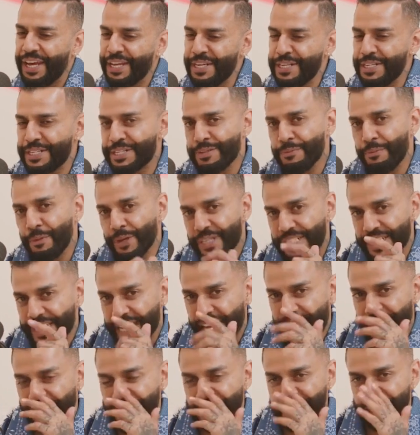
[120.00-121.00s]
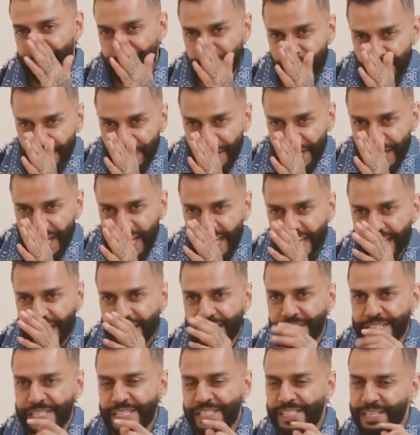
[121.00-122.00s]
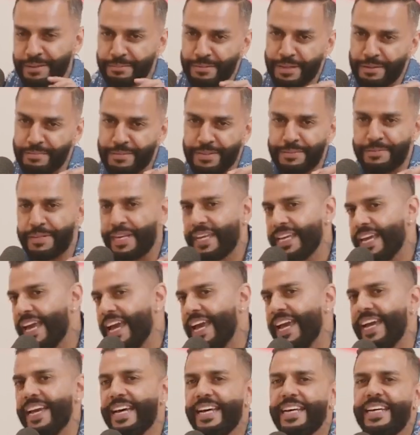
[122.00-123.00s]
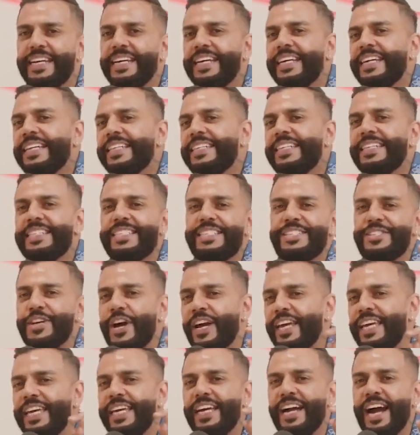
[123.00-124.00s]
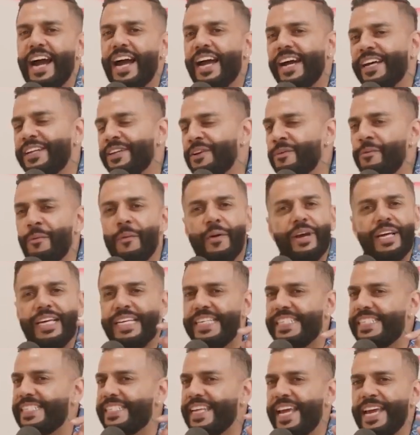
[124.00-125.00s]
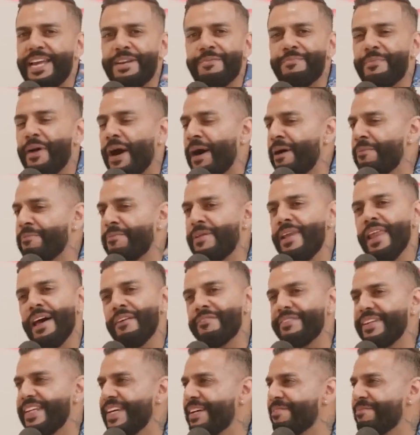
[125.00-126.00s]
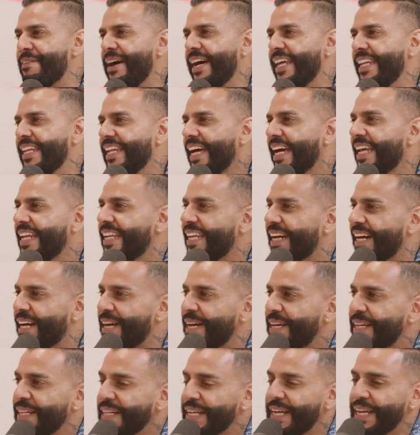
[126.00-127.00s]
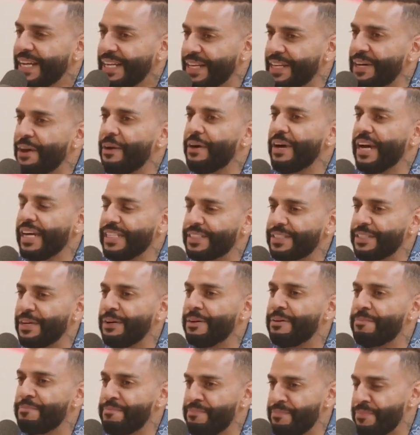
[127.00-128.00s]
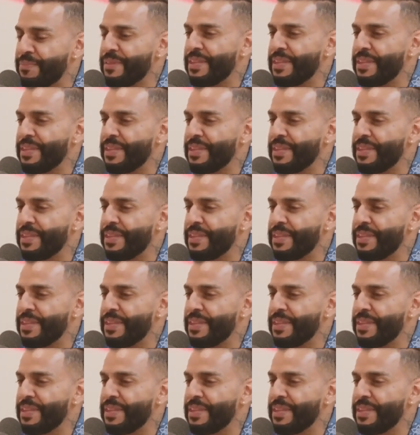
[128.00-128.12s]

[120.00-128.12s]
I used to watch it and I used to be looking at it. And it, sometimes he'd say, yeah, this Jaggy guy, I don't know what he's saying, but I'm loving it, man. And, uh, you know, so